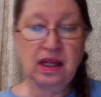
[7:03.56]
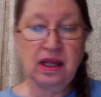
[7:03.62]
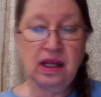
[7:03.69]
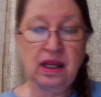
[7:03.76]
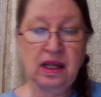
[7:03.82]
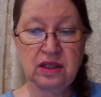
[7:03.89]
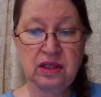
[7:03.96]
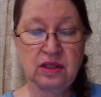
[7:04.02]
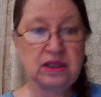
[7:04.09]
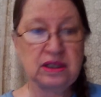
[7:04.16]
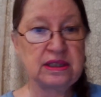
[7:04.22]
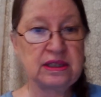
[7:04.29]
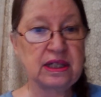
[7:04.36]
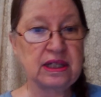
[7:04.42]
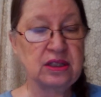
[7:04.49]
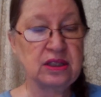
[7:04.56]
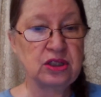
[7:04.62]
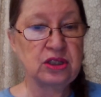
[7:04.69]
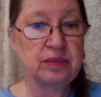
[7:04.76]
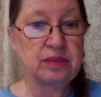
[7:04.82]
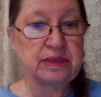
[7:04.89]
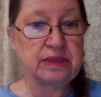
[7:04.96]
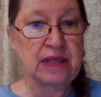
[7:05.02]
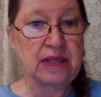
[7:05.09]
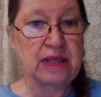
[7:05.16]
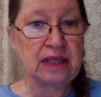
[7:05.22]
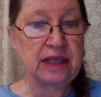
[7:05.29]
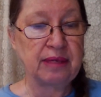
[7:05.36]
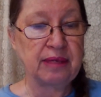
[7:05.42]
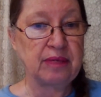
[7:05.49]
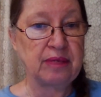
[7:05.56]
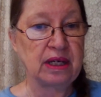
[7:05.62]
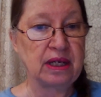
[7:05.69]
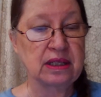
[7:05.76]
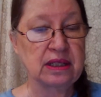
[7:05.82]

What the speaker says: no, the second term is not lame duck.